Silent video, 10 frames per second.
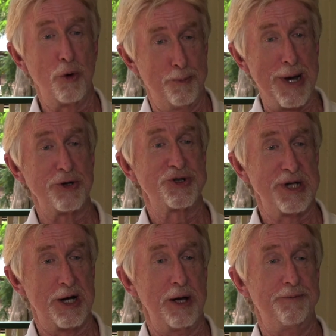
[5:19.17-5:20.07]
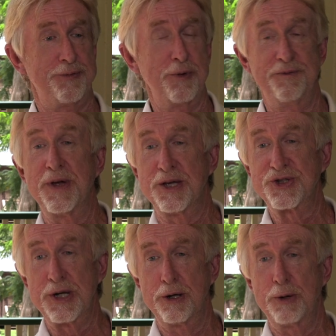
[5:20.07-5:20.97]
We're better set up for
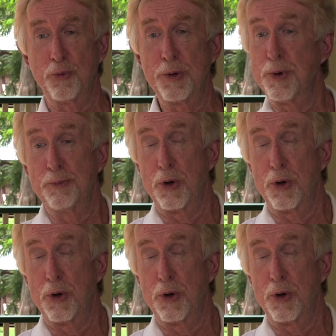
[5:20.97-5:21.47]
events here at Woodburn,